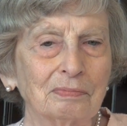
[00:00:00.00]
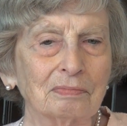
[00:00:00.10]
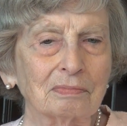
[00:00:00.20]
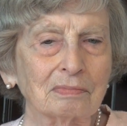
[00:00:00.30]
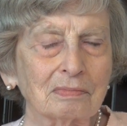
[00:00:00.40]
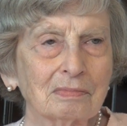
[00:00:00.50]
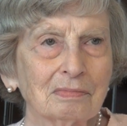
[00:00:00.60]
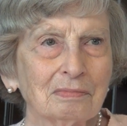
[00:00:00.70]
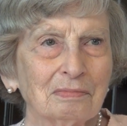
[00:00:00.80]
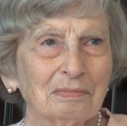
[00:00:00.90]
to say
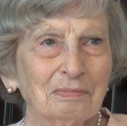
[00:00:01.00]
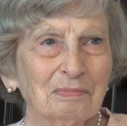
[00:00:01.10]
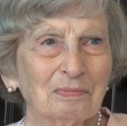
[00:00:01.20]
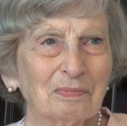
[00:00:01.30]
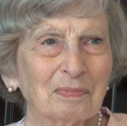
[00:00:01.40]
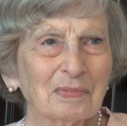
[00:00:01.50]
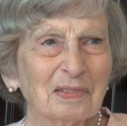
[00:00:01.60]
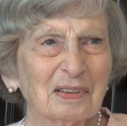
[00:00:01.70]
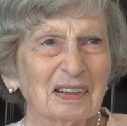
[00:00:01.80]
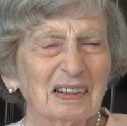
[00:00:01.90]
nothing, he'd be the author
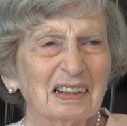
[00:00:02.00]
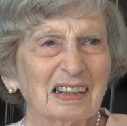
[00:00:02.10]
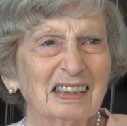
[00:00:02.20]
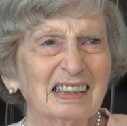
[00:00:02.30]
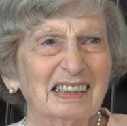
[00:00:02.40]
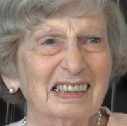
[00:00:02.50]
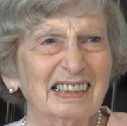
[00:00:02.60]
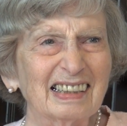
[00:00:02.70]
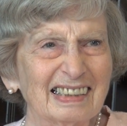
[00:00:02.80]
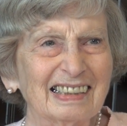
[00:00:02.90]
of the Price and
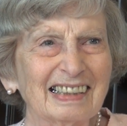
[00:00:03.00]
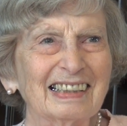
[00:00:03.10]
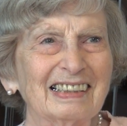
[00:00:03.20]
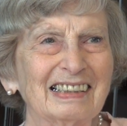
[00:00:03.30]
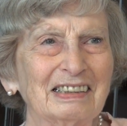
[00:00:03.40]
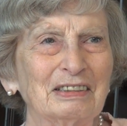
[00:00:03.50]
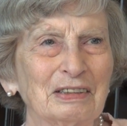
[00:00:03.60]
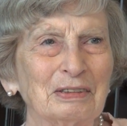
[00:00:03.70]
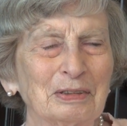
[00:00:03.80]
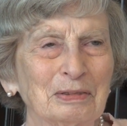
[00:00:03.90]
Bitner uh,
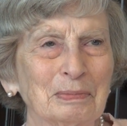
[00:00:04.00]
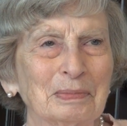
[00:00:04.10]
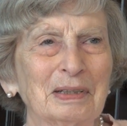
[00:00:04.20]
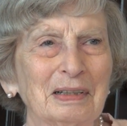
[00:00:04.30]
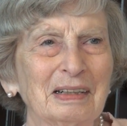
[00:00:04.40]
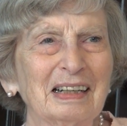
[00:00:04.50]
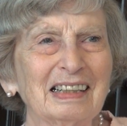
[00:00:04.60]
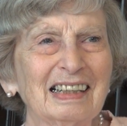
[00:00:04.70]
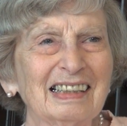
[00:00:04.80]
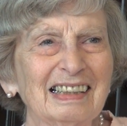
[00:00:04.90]
uh, book on
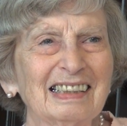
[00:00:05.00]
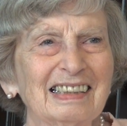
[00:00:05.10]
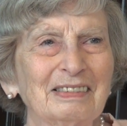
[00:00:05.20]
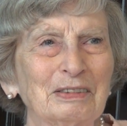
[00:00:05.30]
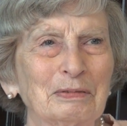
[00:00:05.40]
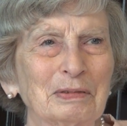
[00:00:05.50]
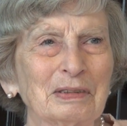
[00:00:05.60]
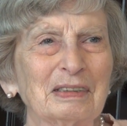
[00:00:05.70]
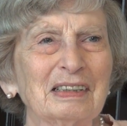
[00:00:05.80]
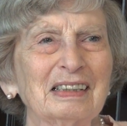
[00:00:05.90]
legal
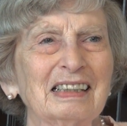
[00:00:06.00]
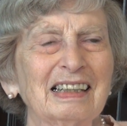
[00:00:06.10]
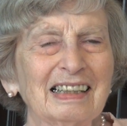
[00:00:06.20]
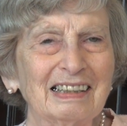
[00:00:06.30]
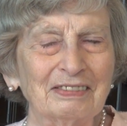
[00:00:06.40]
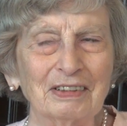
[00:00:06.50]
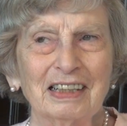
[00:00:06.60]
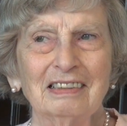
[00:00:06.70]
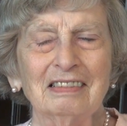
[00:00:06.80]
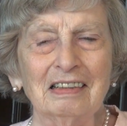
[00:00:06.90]
research and writing.
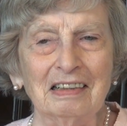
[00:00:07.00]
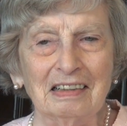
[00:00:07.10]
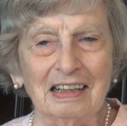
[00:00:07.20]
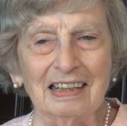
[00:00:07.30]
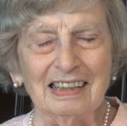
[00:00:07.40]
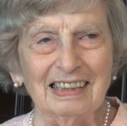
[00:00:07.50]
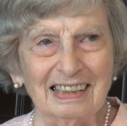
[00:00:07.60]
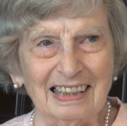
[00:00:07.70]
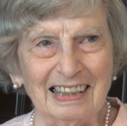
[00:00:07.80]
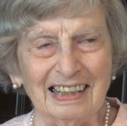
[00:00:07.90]
Right. Bibliography
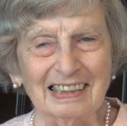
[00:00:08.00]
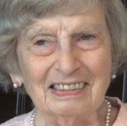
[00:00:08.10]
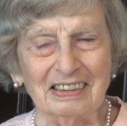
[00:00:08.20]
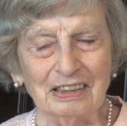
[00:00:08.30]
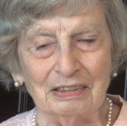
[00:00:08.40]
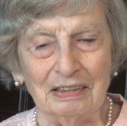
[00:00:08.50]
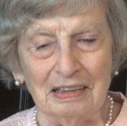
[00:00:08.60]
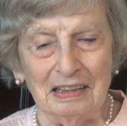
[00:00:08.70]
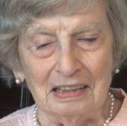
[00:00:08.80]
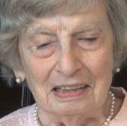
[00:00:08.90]
and uh,
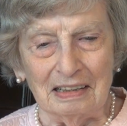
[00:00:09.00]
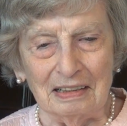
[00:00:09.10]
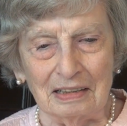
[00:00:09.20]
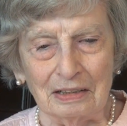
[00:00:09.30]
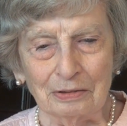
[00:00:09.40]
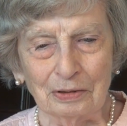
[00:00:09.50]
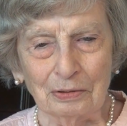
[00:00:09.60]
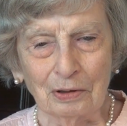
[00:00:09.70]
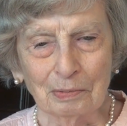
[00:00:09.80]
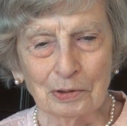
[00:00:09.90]
uh,
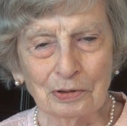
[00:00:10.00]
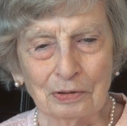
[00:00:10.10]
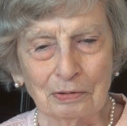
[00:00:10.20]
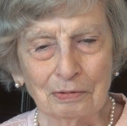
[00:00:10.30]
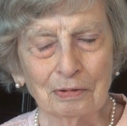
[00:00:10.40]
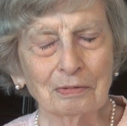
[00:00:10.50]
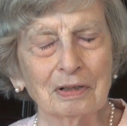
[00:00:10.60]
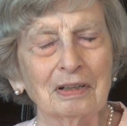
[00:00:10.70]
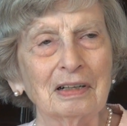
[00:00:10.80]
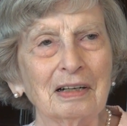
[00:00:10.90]
almost
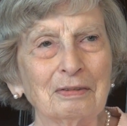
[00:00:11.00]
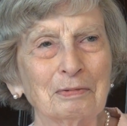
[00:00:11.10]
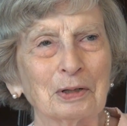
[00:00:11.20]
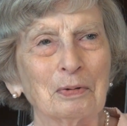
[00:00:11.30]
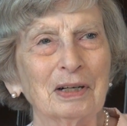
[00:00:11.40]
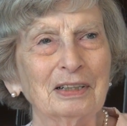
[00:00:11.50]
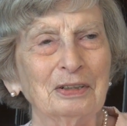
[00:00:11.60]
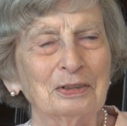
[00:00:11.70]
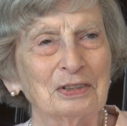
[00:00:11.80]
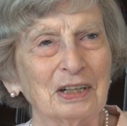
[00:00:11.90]
required to
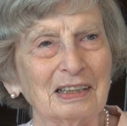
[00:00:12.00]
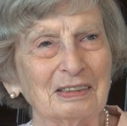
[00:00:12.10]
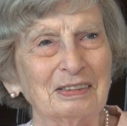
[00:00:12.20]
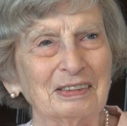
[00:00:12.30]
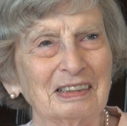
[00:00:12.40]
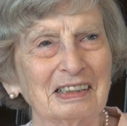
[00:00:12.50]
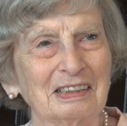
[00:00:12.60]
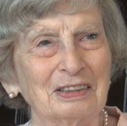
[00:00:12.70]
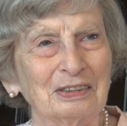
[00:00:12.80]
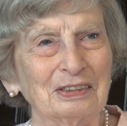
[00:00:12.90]
use that in
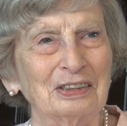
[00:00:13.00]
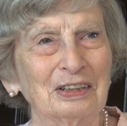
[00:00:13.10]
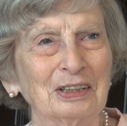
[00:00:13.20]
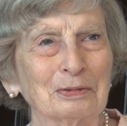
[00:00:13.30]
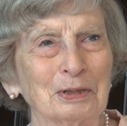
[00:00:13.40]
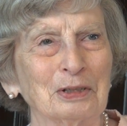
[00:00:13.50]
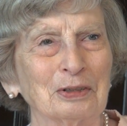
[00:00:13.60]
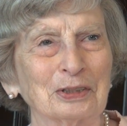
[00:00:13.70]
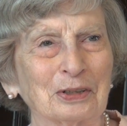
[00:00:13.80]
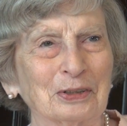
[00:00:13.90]
the, the legal
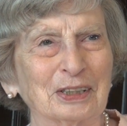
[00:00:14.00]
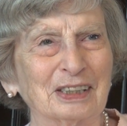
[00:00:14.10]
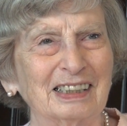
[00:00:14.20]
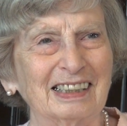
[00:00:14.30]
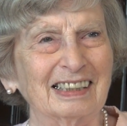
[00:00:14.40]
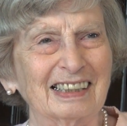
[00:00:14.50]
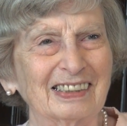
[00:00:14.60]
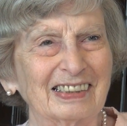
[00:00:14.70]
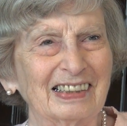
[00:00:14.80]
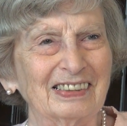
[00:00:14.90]
research courses. Mm
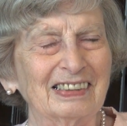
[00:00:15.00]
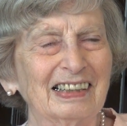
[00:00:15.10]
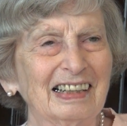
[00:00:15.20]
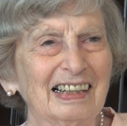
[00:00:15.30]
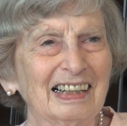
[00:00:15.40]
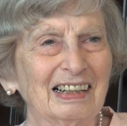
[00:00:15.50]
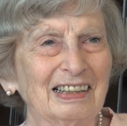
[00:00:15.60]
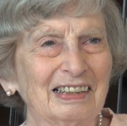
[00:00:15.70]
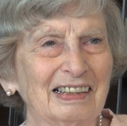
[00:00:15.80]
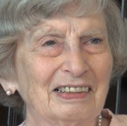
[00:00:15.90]

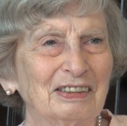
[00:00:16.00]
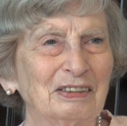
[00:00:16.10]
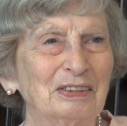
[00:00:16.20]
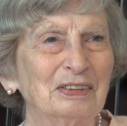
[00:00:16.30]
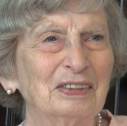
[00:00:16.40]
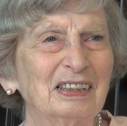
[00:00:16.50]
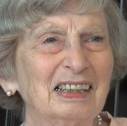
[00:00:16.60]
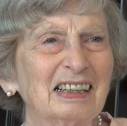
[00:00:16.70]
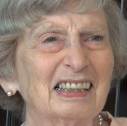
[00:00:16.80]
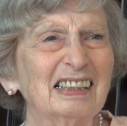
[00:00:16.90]
-hmm. I remember
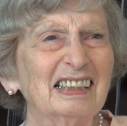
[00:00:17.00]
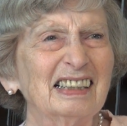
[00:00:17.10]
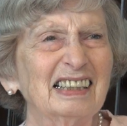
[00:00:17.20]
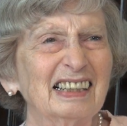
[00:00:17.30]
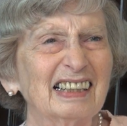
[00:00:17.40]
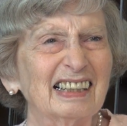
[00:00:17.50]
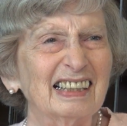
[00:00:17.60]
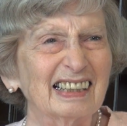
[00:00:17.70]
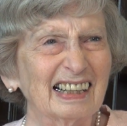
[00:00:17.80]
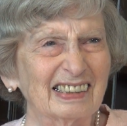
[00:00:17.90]
relying on it heavily
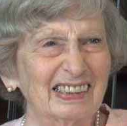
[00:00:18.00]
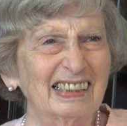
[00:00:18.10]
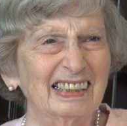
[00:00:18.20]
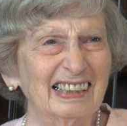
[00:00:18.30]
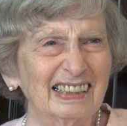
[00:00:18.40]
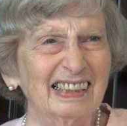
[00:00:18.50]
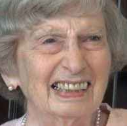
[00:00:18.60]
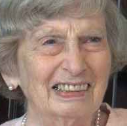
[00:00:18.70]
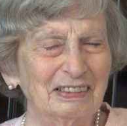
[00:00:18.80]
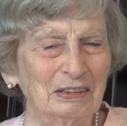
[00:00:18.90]
when I was a
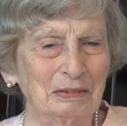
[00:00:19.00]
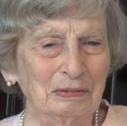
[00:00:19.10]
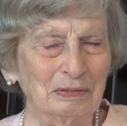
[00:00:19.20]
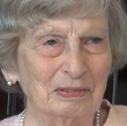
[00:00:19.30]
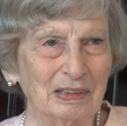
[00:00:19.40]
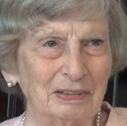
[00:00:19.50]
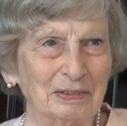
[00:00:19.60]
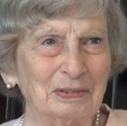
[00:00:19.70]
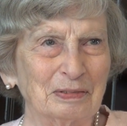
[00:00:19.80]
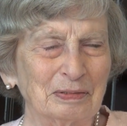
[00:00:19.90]
student uh, in uh, a
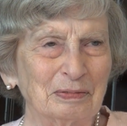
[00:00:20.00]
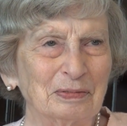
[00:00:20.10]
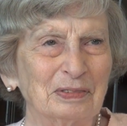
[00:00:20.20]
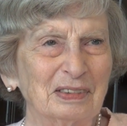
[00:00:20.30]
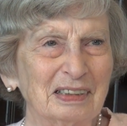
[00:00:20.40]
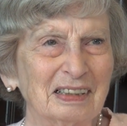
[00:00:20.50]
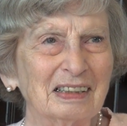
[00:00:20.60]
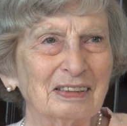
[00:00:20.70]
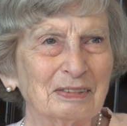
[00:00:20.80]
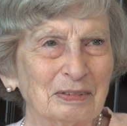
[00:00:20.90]
program in
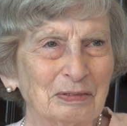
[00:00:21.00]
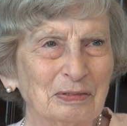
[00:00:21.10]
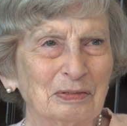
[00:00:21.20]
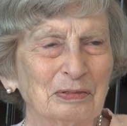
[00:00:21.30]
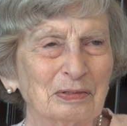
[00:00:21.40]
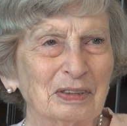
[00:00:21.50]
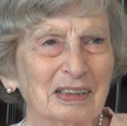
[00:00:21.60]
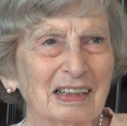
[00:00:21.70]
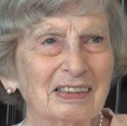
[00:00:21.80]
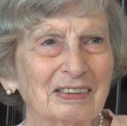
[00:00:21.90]
Seattle that Marian
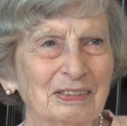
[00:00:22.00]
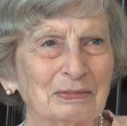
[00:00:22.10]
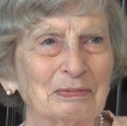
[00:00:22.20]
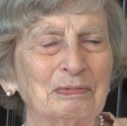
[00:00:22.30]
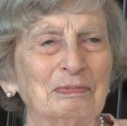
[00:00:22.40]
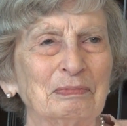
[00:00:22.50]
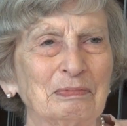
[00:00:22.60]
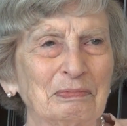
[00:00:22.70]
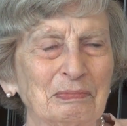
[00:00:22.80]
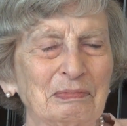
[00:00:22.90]
Gallagher had. Mm -hmm.
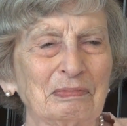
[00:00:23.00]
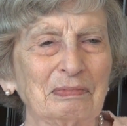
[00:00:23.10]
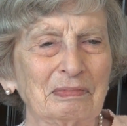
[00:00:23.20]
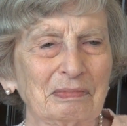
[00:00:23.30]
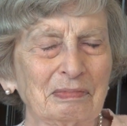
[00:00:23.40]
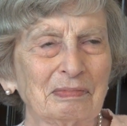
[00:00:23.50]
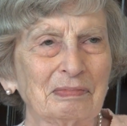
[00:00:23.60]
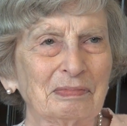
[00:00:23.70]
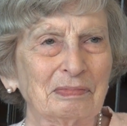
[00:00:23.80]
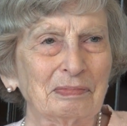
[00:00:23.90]
Yeah.
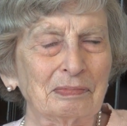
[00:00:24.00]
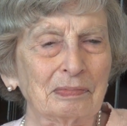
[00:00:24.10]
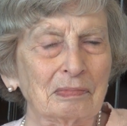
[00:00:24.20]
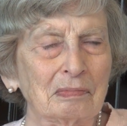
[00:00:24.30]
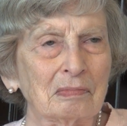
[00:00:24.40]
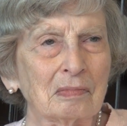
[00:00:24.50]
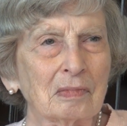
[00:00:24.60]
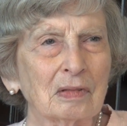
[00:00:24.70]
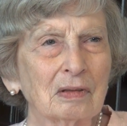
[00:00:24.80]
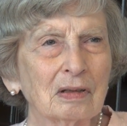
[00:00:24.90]
Well,
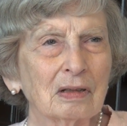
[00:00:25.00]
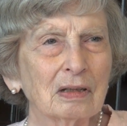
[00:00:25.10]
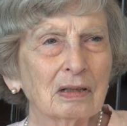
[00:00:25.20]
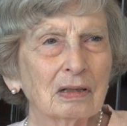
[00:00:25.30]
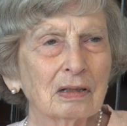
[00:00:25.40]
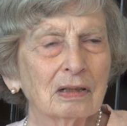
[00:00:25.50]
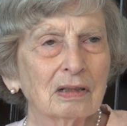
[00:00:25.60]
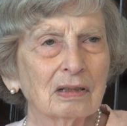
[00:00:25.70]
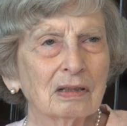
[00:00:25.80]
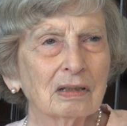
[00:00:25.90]
you were uh,
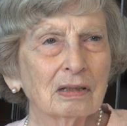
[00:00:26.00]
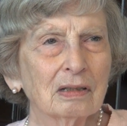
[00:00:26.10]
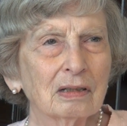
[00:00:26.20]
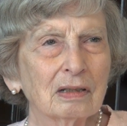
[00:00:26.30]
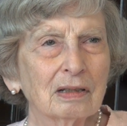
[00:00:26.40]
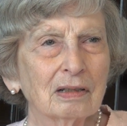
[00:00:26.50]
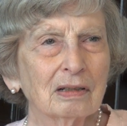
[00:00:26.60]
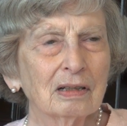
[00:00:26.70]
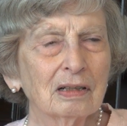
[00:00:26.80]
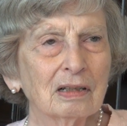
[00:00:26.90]
actually
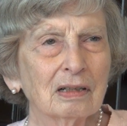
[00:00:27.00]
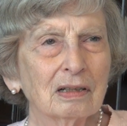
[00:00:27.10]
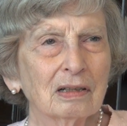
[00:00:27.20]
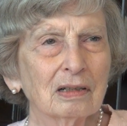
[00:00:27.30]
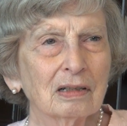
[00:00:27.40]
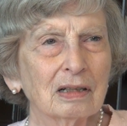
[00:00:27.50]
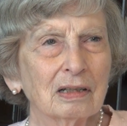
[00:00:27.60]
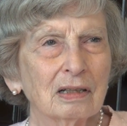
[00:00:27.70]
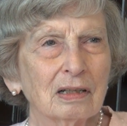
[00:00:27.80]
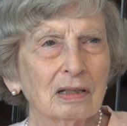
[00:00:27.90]
at Cornell, uh,
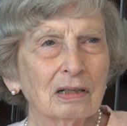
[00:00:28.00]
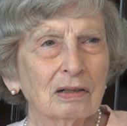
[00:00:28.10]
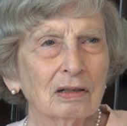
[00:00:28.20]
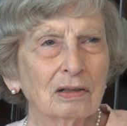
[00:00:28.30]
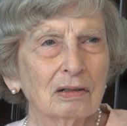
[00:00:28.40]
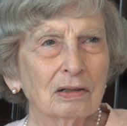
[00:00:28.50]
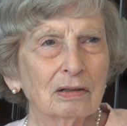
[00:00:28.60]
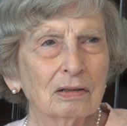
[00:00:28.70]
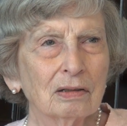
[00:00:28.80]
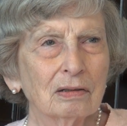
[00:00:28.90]
I guess about 10
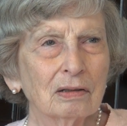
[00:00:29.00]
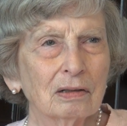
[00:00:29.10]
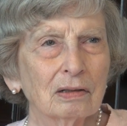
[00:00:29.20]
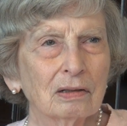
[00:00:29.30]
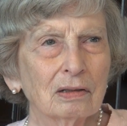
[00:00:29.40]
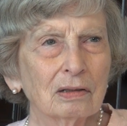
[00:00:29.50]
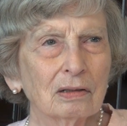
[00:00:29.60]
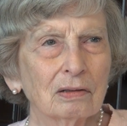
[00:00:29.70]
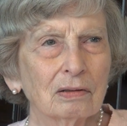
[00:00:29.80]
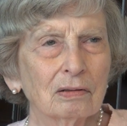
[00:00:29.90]
years then,
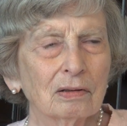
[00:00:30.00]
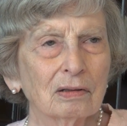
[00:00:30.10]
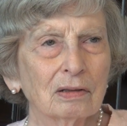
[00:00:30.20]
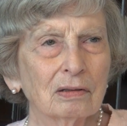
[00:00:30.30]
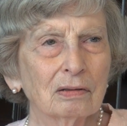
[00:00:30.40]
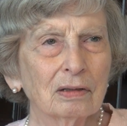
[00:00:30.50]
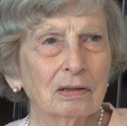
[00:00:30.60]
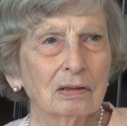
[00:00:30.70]
after you got your